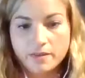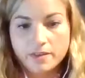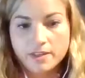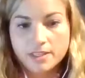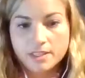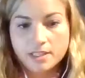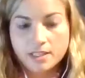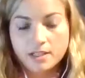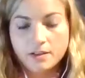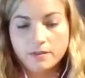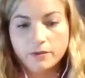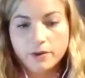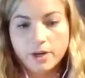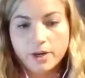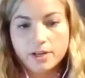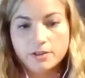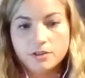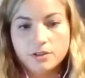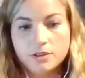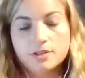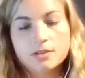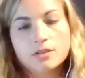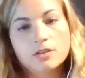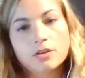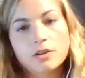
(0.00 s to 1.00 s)
the city of
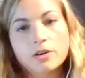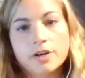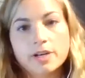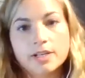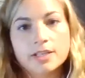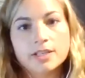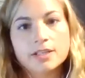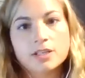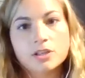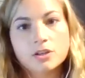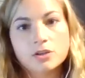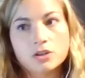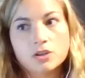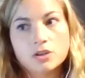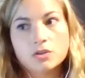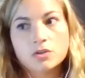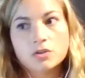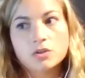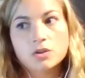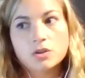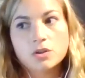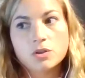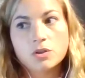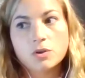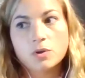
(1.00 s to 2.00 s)
Rochester, in addition
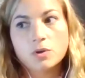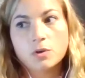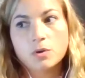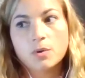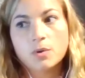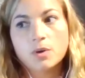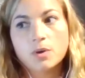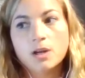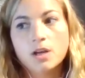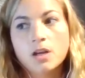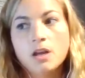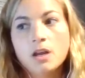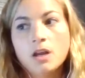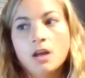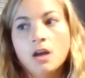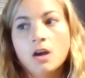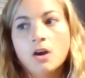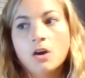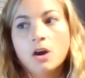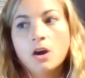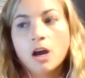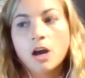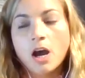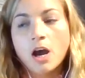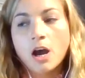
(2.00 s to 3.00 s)
to
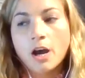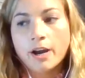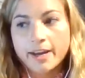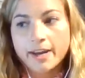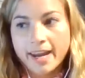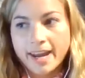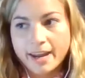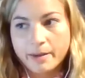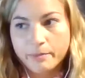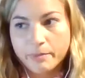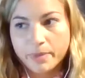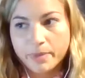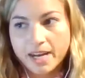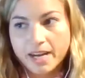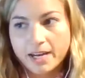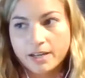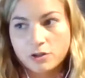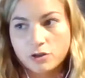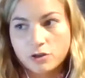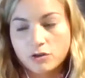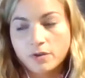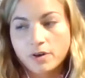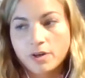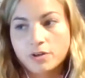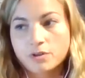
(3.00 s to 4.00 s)
a campaign
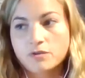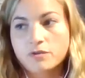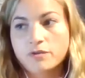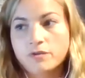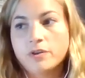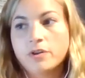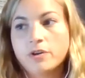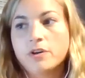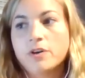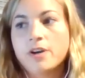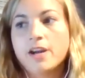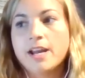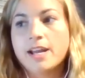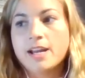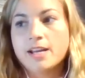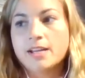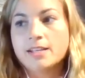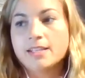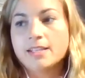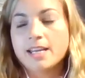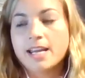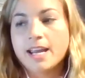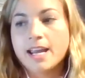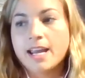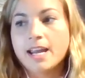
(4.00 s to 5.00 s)
treasurer and
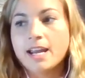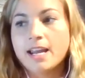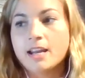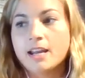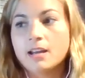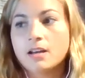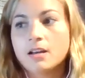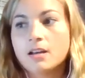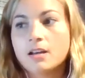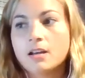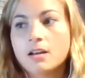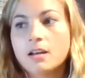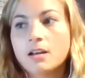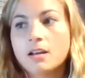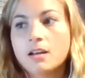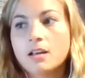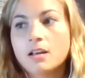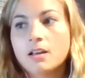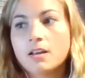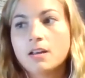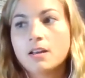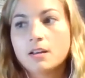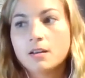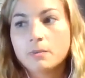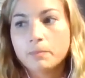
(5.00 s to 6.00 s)
a
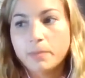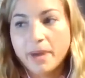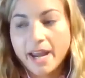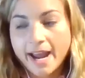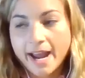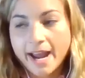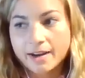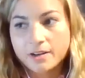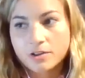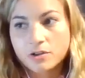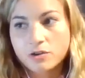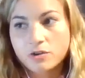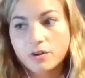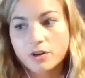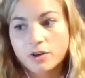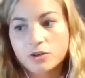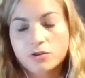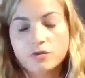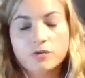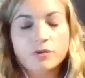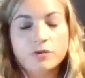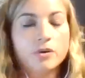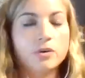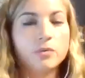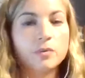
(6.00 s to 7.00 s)
PAC
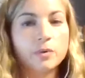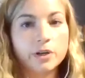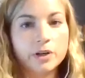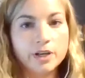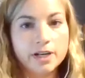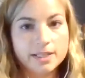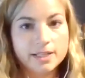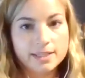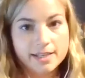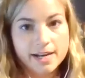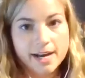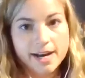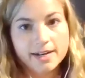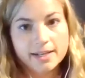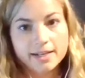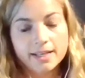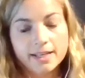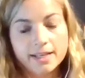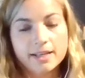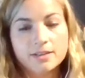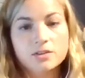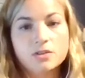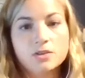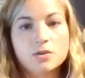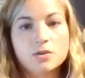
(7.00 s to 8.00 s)
treasurer, were indicted
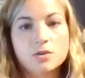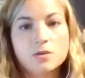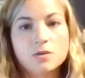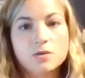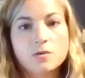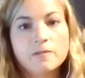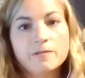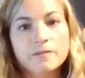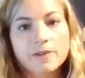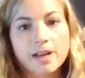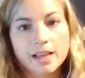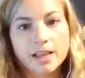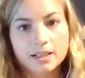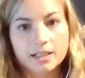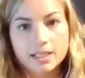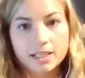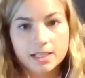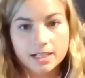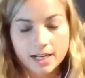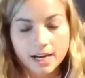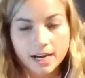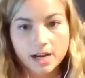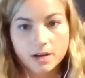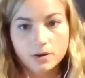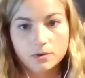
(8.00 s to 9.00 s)
on 2 felony
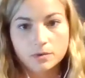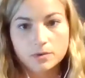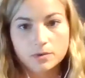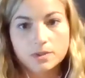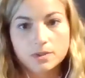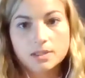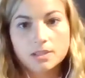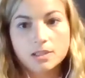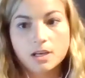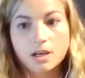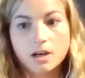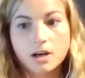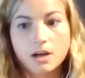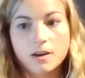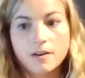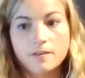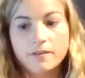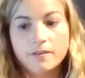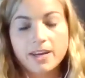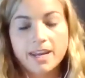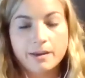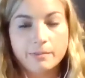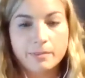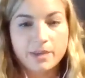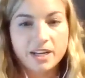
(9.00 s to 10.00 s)
counts of
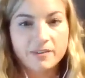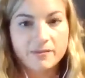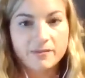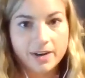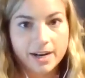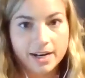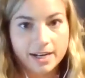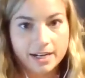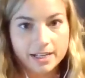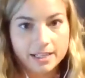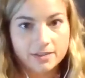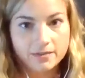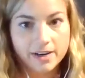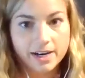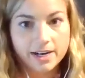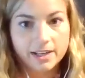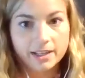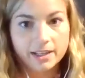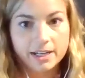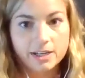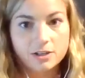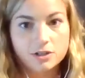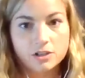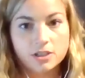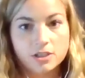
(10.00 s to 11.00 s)
campaign finance
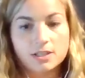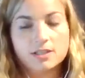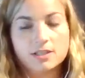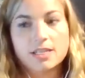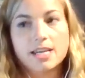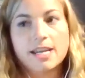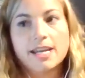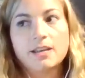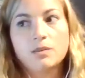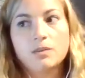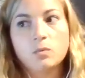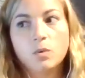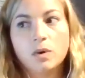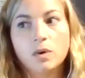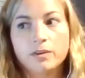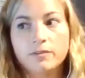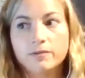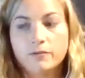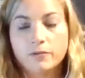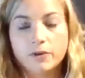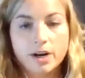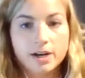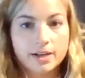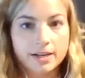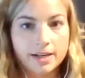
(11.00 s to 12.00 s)
violations and 1
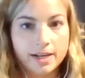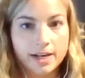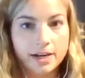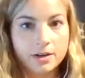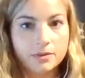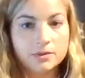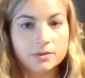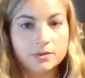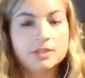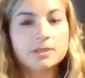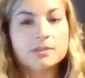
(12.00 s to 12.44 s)
fraud count.